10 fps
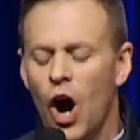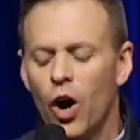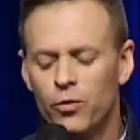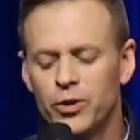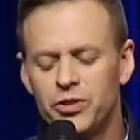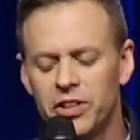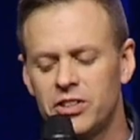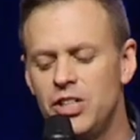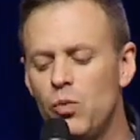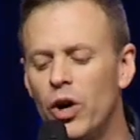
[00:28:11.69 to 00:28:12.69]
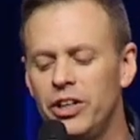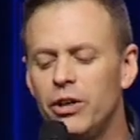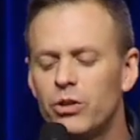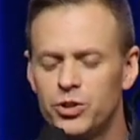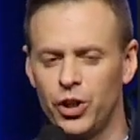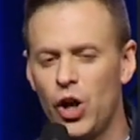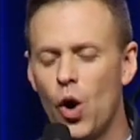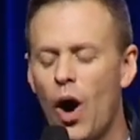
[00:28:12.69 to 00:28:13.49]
over 61 years ago,